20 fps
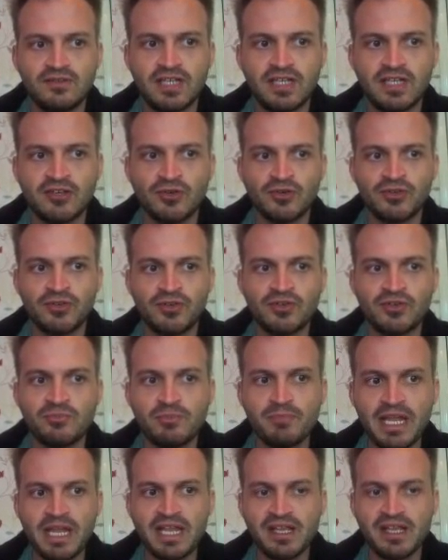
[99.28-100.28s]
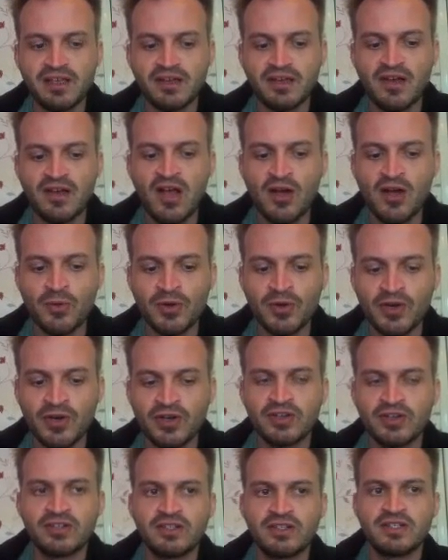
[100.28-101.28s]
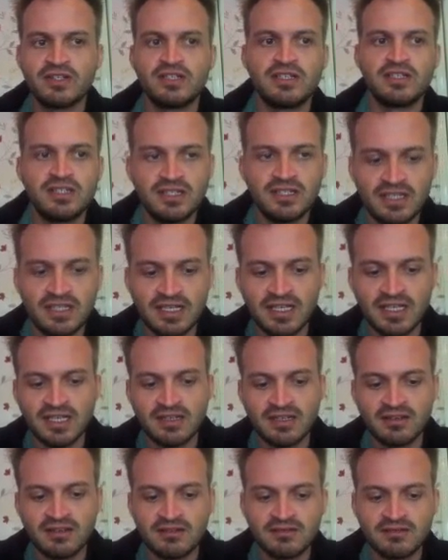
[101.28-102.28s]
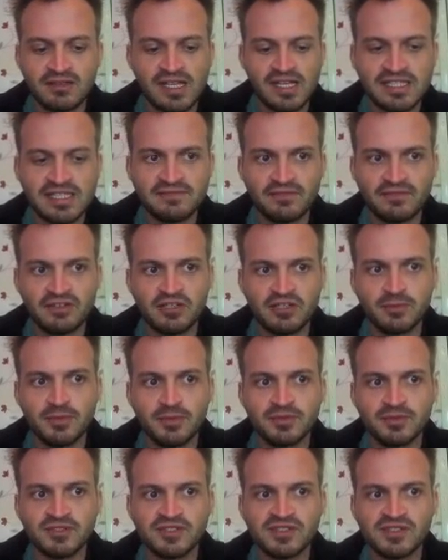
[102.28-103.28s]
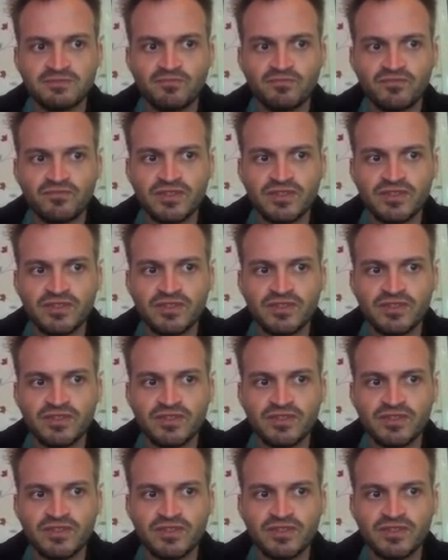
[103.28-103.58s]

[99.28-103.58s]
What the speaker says: in order to make our class variables.